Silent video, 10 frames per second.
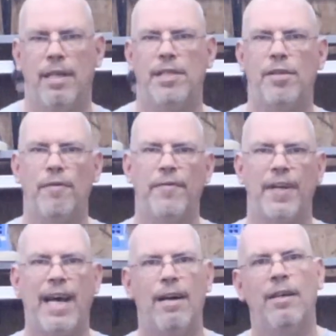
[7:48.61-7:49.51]
And so for
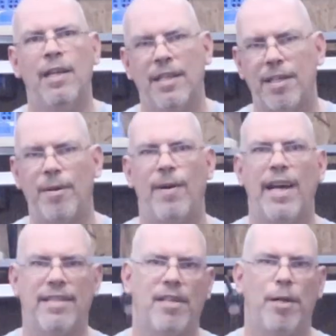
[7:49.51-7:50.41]
now, the
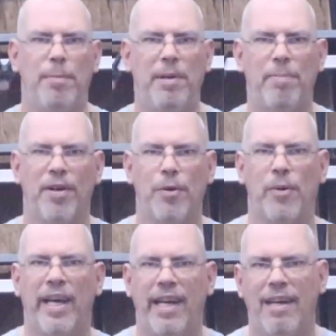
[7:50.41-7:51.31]
Kreg's going to be put
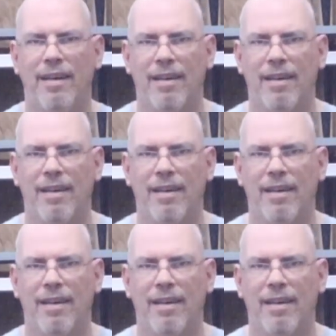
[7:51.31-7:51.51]
away.